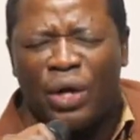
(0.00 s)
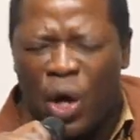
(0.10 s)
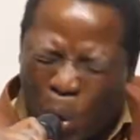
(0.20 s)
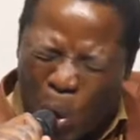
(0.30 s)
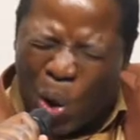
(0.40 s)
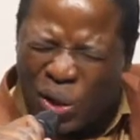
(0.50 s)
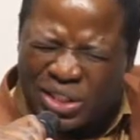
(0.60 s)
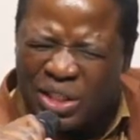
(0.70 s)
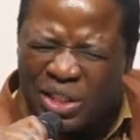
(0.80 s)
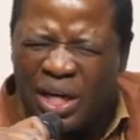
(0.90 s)
you are
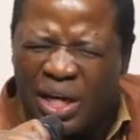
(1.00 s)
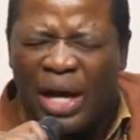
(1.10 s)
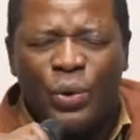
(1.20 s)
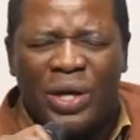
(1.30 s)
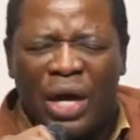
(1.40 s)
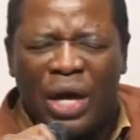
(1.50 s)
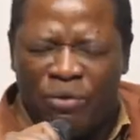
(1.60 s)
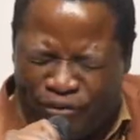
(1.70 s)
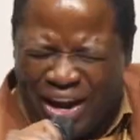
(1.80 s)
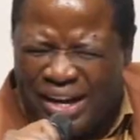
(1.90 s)
God, and you cannot
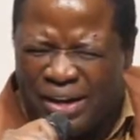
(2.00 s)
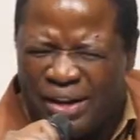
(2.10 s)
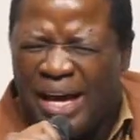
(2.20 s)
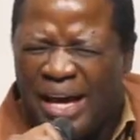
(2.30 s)
fail.